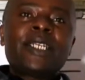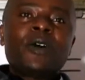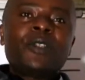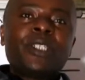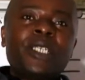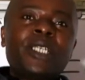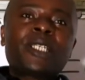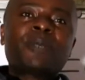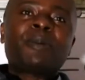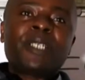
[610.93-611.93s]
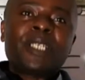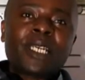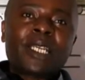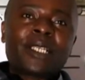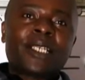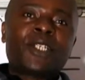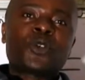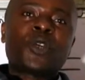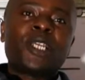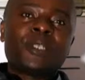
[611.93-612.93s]
Like right now, this particular
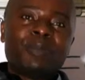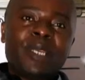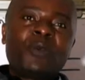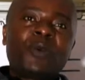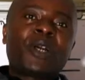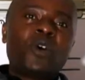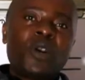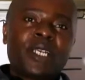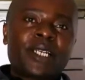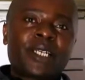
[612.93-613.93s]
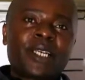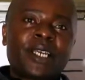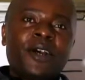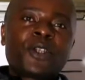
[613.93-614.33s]
session is being recorded.